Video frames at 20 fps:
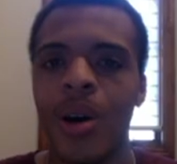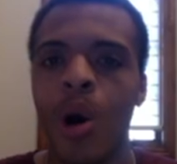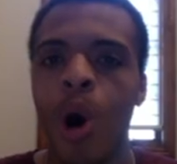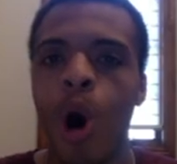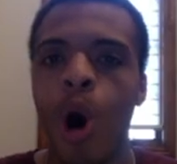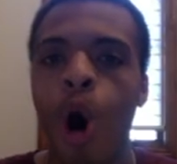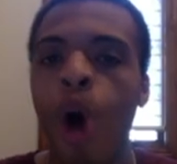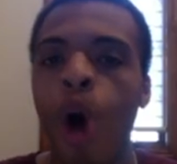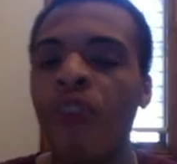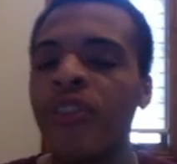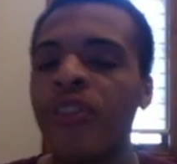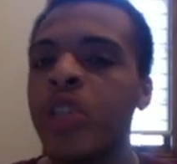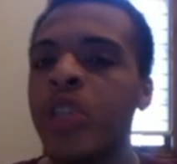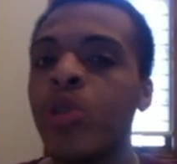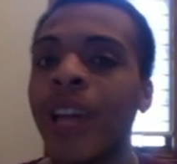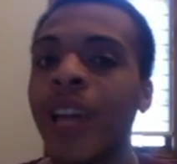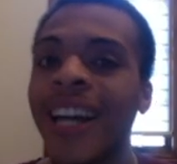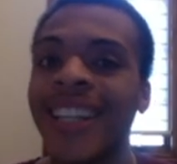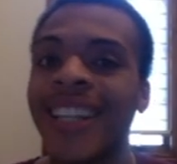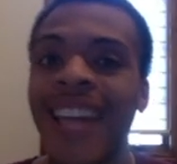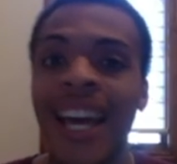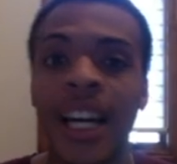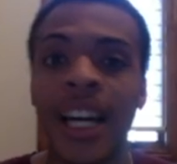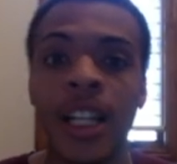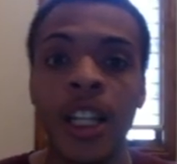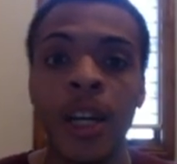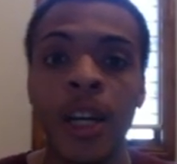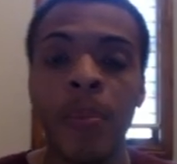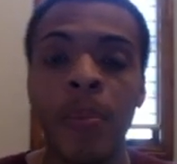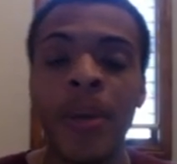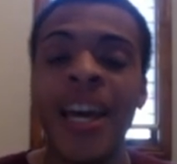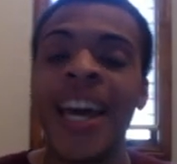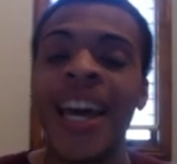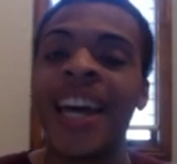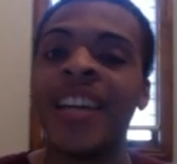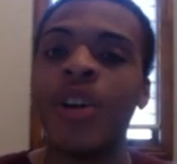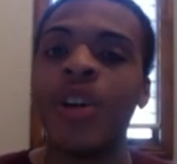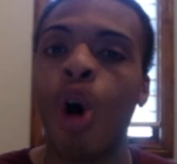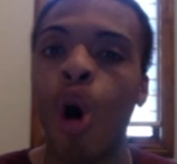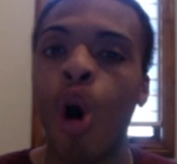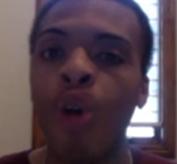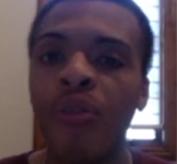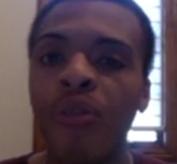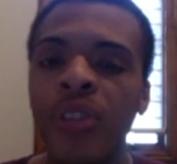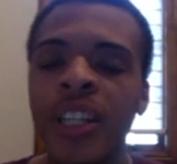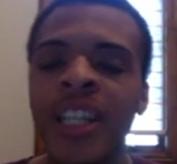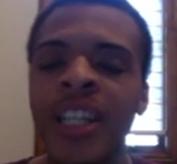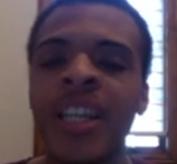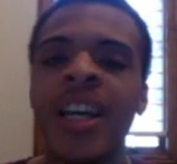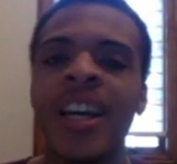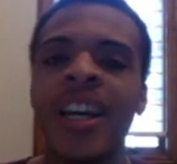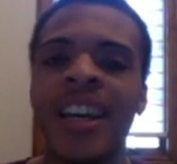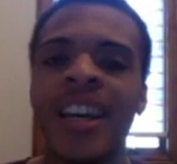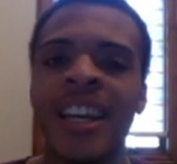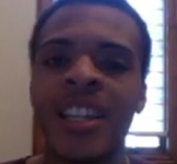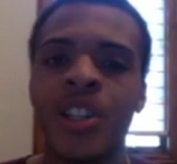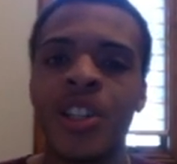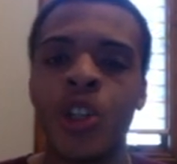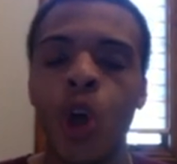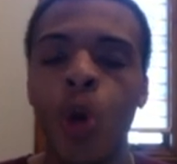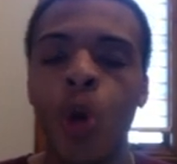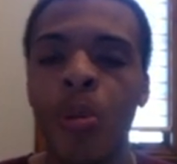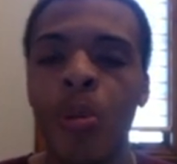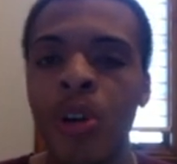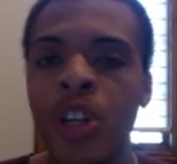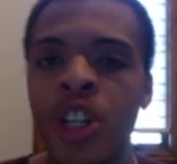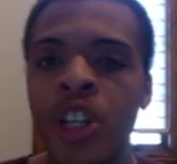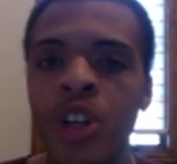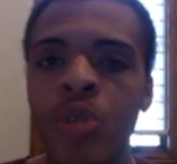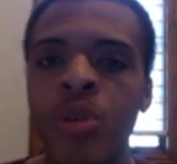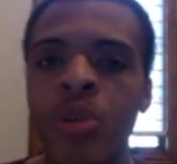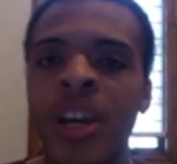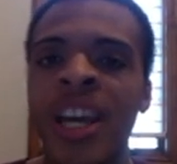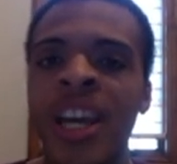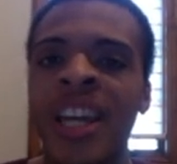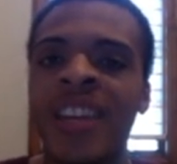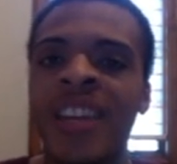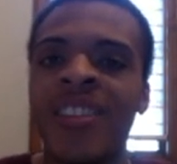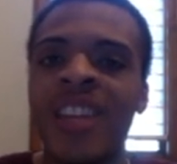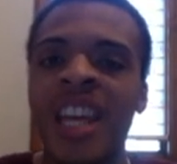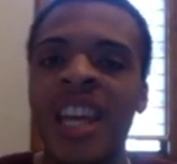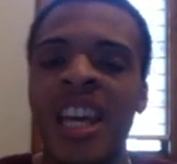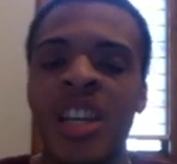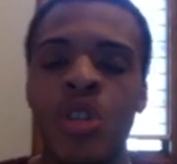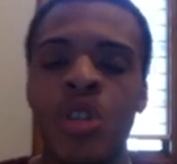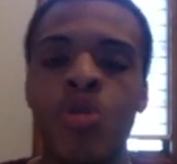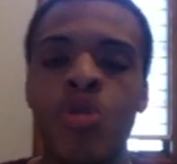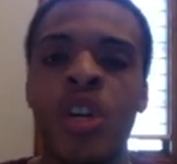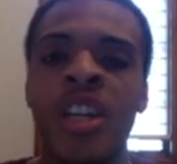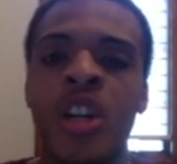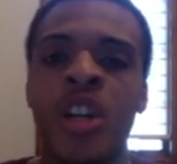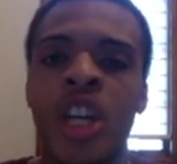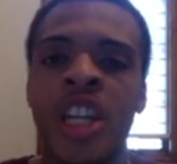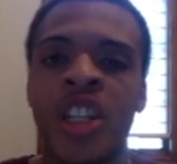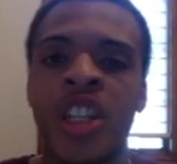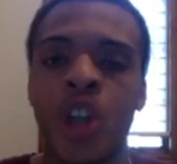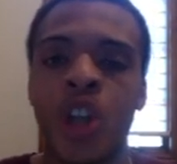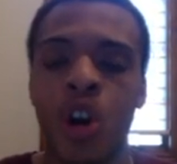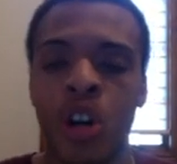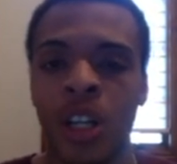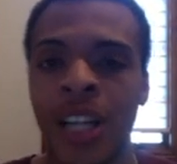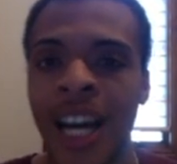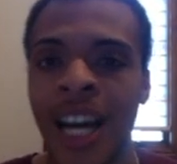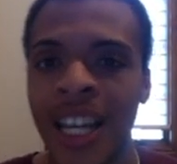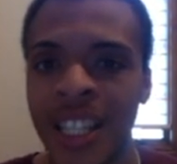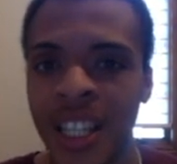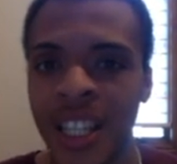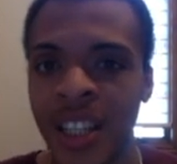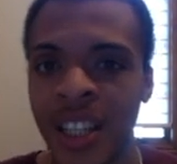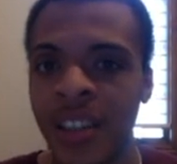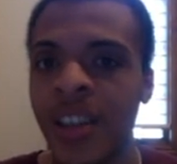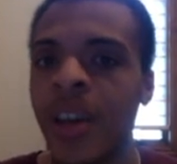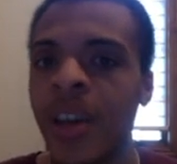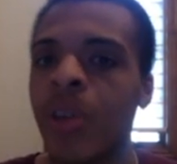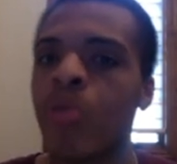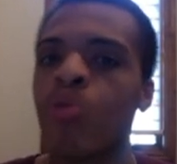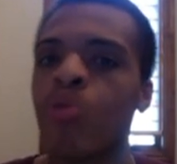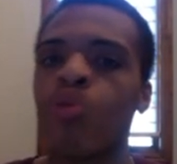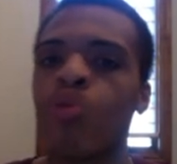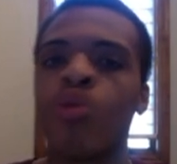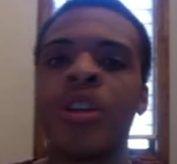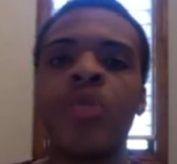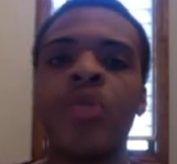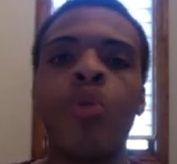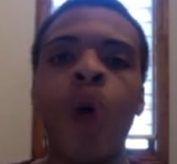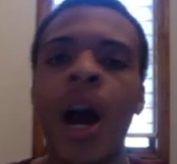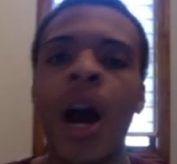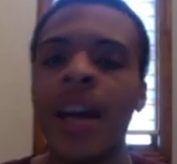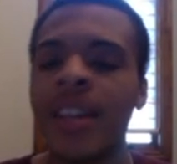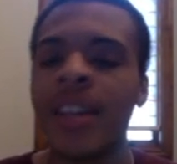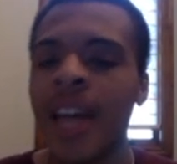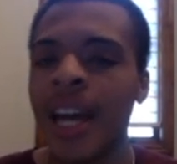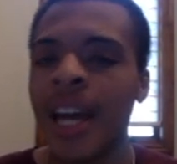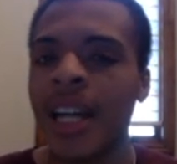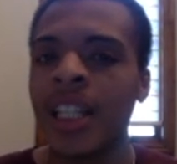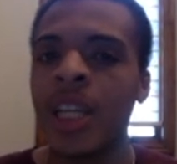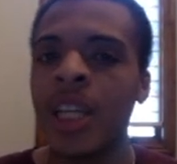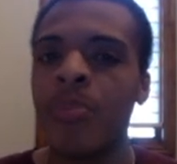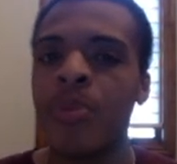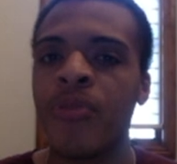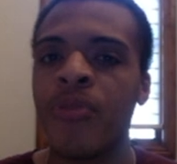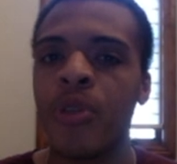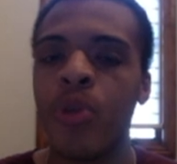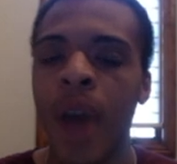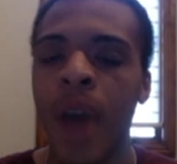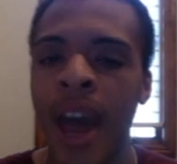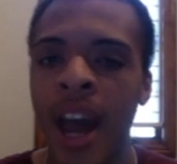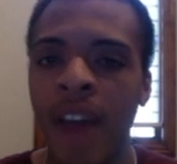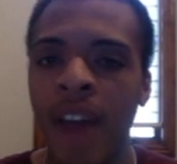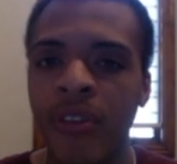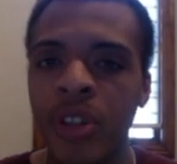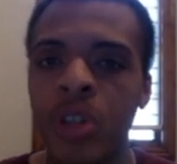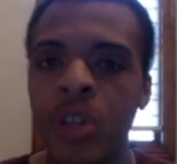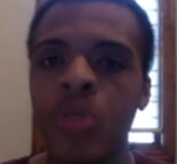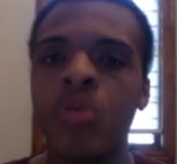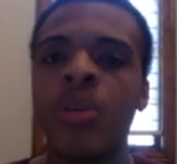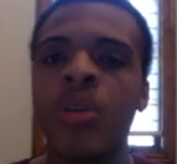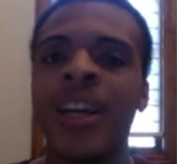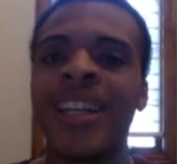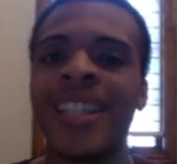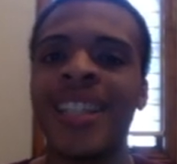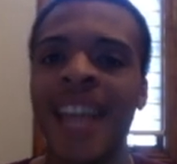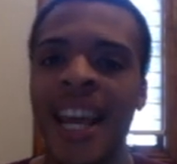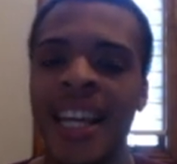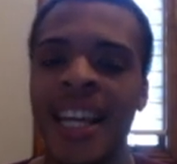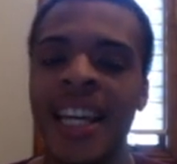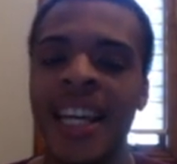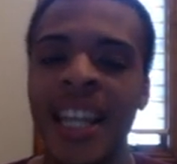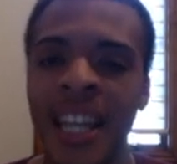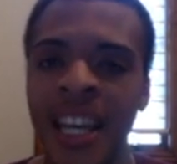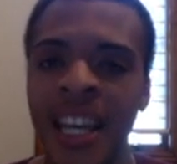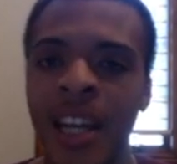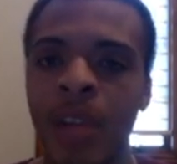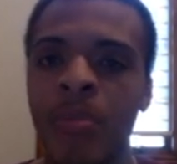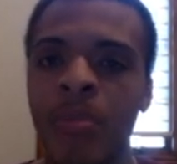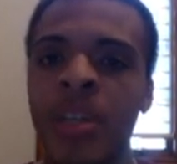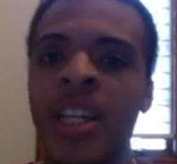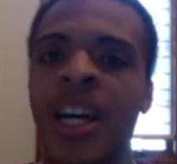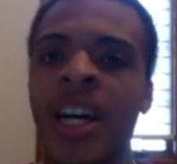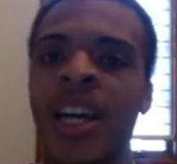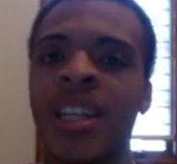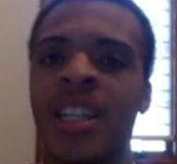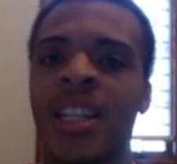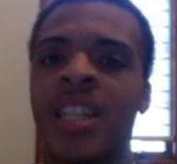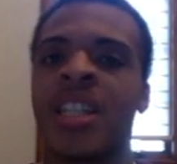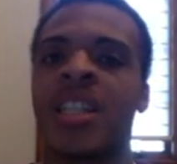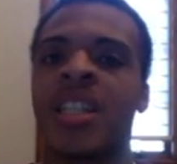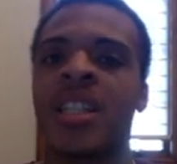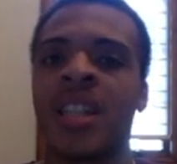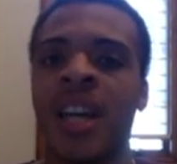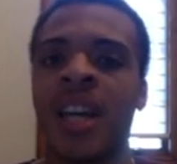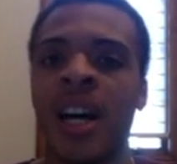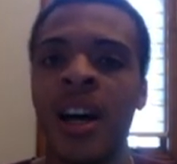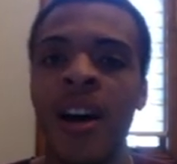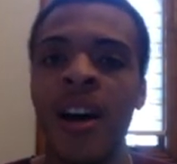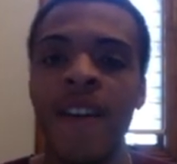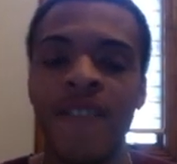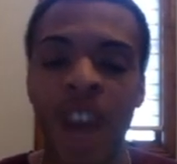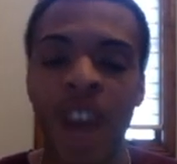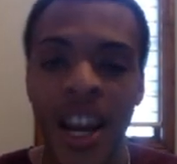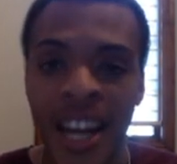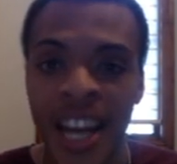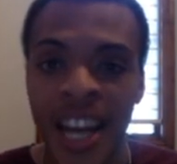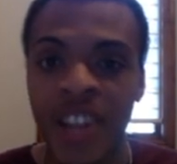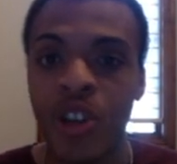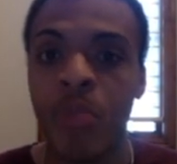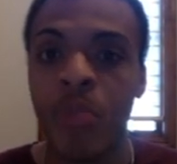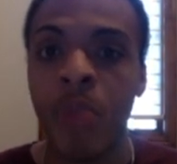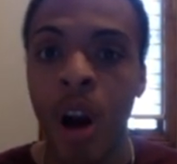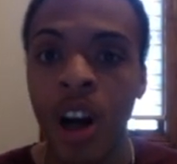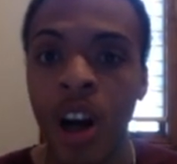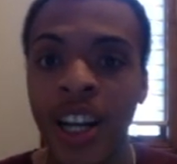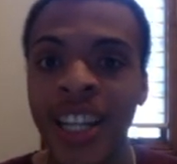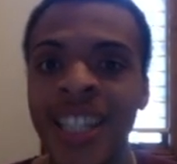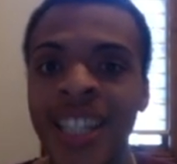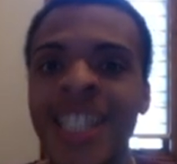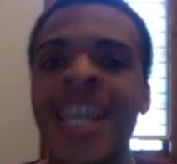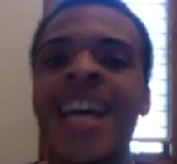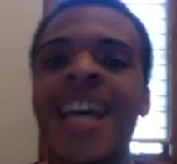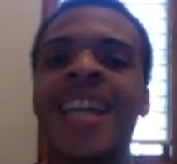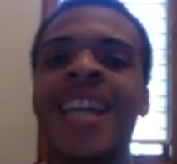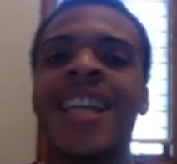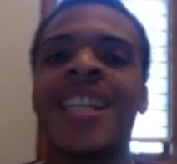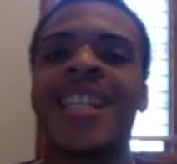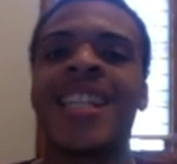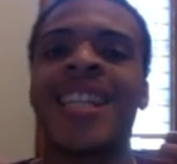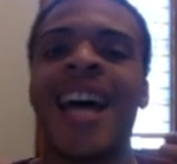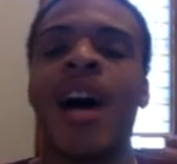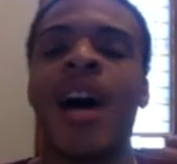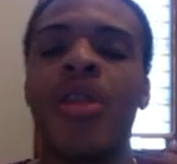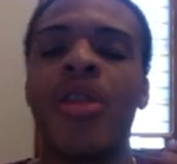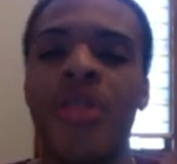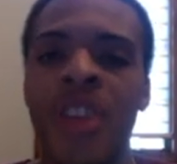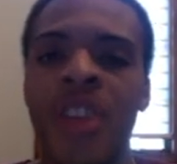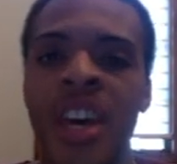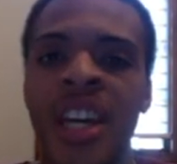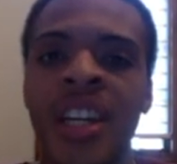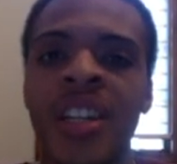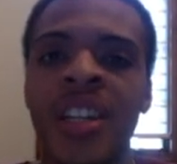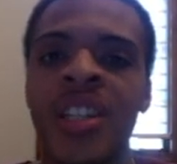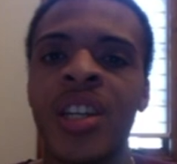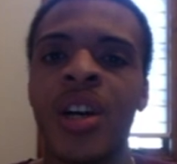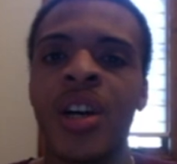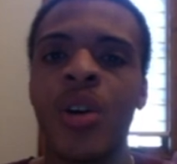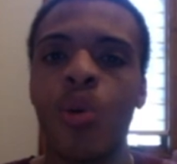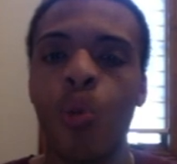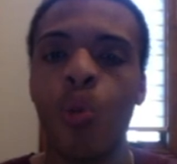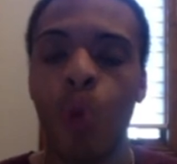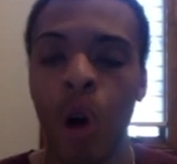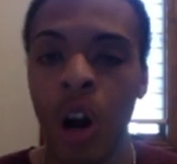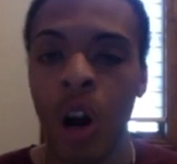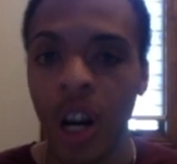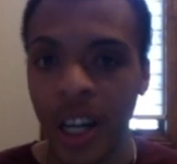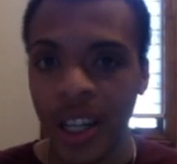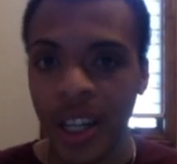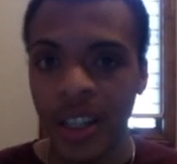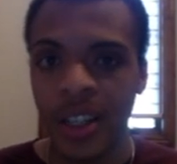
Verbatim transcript: hopefully you like that clip and hopefully it sobered you and you can internalize it. Rewind that clip if you have to and take it in because this is the financial markets. This is how things work.